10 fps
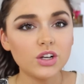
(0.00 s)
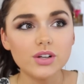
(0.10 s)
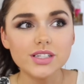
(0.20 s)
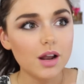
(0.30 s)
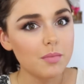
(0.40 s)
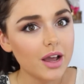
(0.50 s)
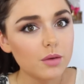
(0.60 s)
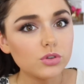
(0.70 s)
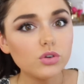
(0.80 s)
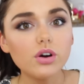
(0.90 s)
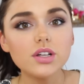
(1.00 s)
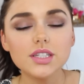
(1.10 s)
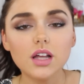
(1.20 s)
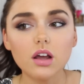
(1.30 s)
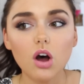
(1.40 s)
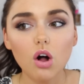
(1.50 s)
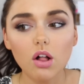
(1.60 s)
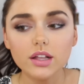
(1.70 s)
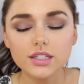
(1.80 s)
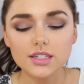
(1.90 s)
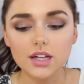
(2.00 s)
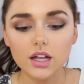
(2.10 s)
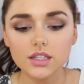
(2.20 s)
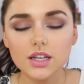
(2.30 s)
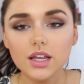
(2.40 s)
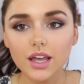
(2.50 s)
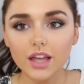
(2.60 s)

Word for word: You know, it's not a makeup tutorial, it's not a haul, it's not.